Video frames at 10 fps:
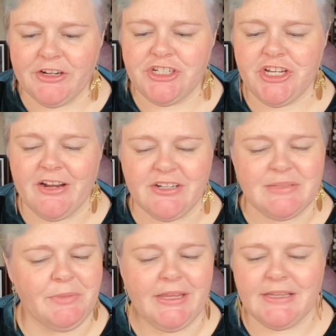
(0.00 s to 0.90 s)
in a chair,
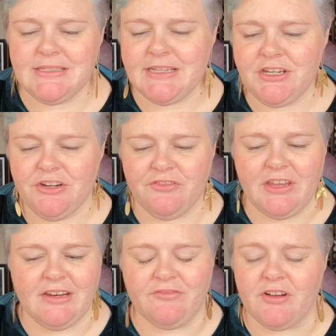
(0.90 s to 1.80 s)
simply extend your
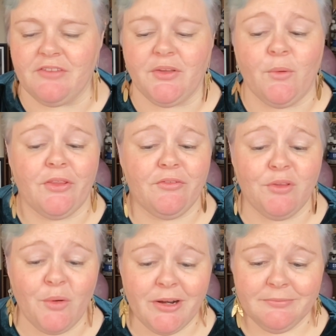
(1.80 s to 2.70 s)
feet in front of you on
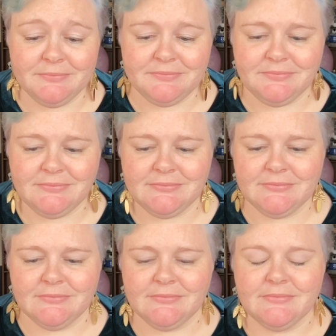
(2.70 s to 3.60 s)
the floor.
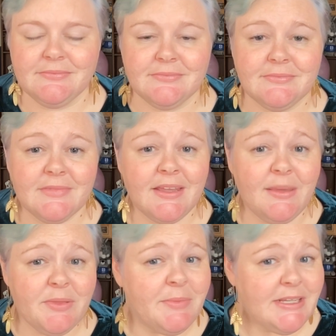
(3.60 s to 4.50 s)

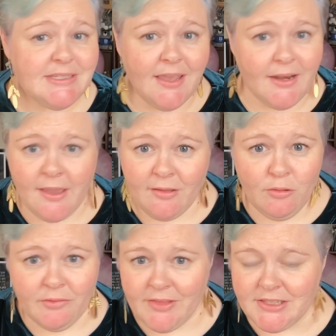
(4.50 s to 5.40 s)
Keep them at a slight
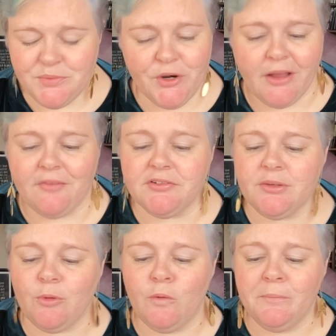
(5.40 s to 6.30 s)
angle if that's more
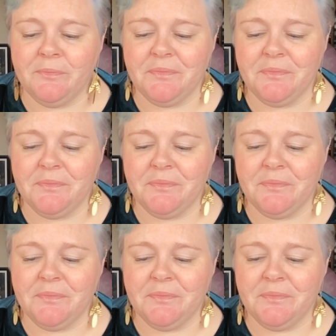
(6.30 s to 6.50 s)
comfortable.